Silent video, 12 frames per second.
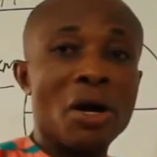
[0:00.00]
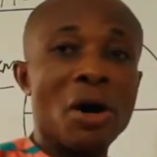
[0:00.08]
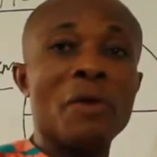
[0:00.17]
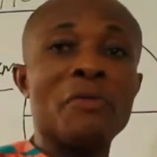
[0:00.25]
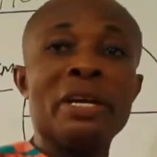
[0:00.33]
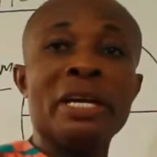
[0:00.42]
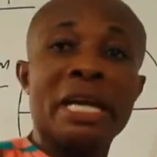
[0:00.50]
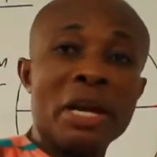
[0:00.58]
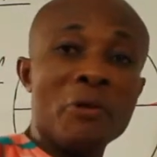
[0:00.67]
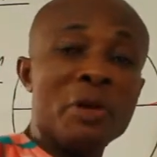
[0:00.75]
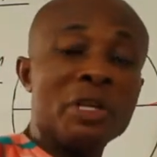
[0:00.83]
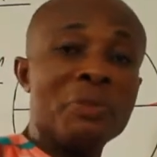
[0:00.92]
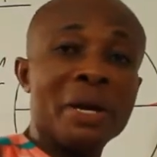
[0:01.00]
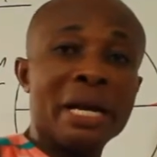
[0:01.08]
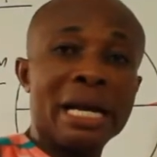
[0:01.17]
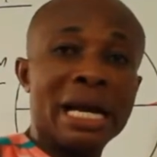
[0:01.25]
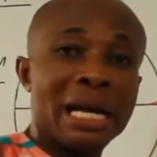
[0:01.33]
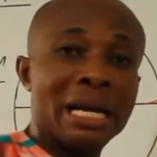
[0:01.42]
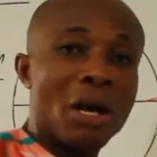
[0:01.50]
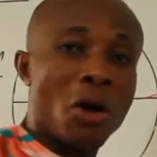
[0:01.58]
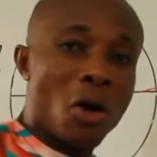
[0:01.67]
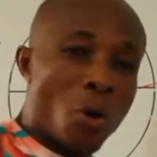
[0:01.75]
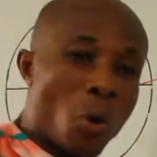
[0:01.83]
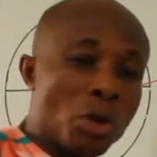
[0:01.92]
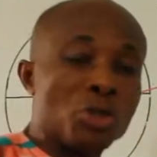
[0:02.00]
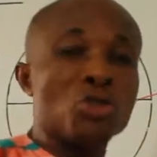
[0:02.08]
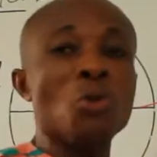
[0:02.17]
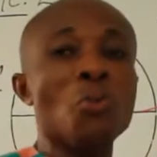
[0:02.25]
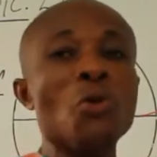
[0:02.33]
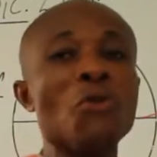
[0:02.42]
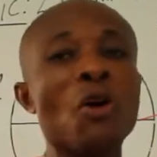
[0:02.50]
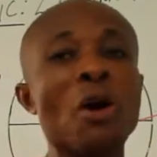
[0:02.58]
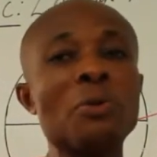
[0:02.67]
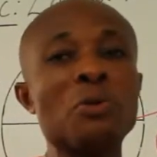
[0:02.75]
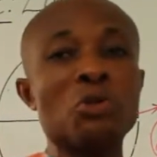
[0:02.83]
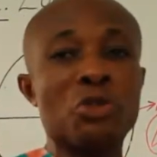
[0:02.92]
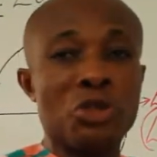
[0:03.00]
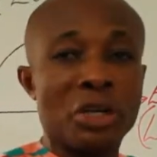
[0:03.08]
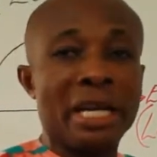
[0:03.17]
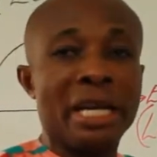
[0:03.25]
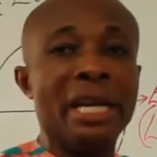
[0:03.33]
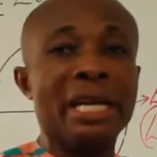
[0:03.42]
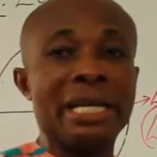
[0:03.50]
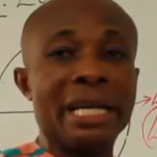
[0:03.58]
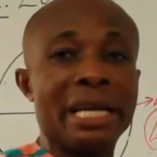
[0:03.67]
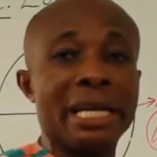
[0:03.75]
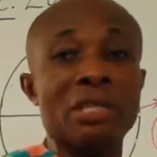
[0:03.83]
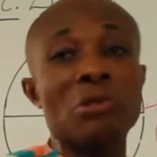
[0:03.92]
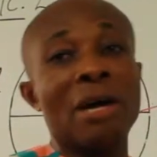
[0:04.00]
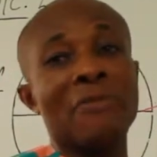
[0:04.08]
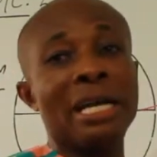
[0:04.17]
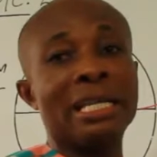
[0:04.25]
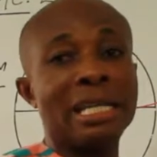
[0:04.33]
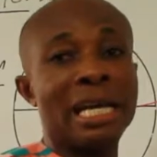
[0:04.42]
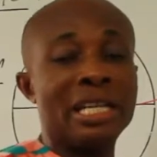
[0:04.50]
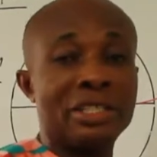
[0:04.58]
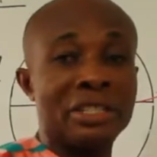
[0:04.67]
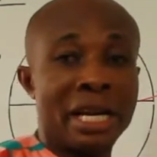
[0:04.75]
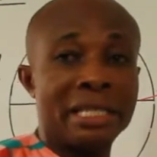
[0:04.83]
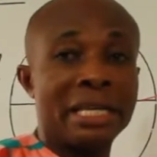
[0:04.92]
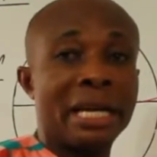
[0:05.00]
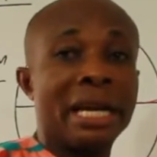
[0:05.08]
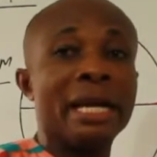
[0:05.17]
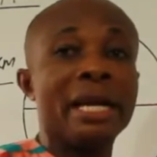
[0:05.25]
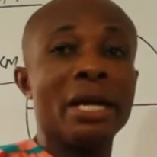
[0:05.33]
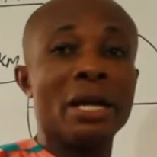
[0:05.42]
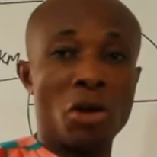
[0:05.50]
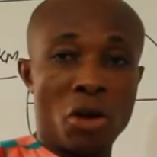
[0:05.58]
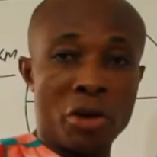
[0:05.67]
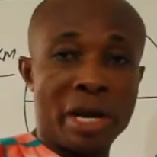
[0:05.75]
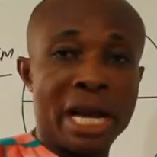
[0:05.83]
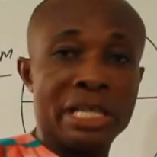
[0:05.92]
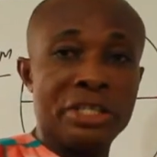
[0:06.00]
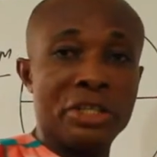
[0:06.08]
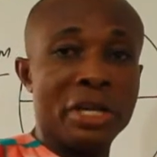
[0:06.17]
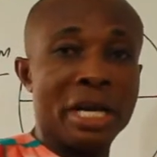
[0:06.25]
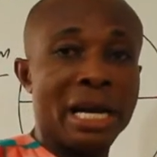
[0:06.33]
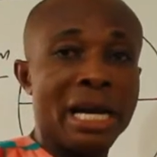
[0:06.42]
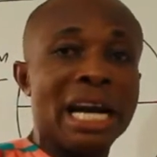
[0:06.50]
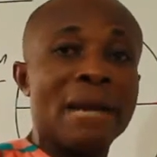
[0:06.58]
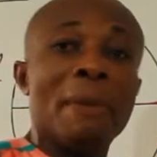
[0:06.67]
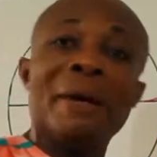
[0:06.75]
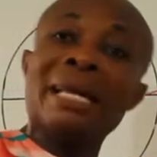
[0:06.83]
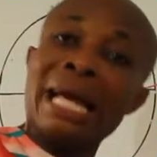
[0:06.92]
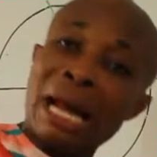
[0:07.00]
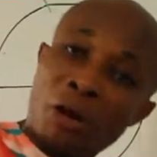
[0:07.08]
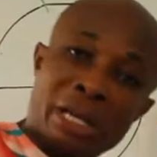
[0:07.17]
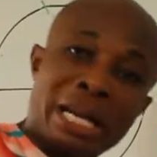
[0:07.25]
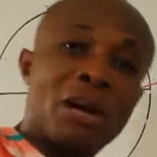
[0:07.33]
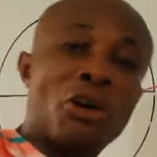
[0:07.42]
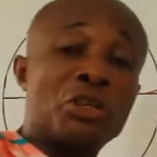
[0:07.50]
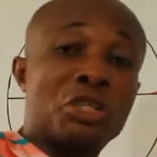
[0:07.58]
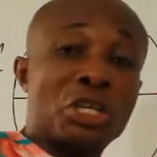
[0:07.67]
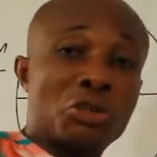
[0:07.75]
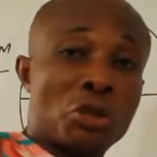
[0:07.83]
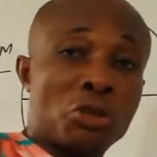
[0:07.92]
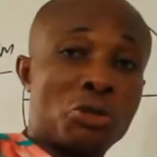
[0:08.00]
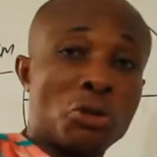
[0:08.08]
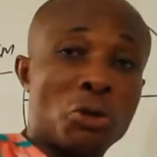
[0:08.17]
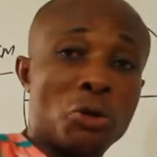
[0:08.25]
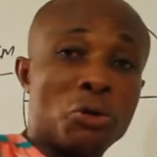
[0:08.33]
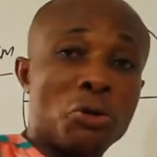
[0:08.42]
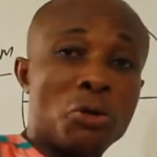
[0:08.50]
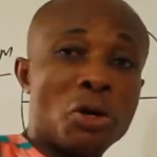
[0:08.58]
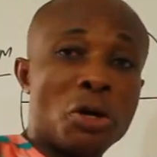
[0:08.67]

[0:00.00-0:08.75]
of the Greenwich Meridian, once you move up to 3 degrees, you have entered the territory called Nigeria. Remember, there are other countries also.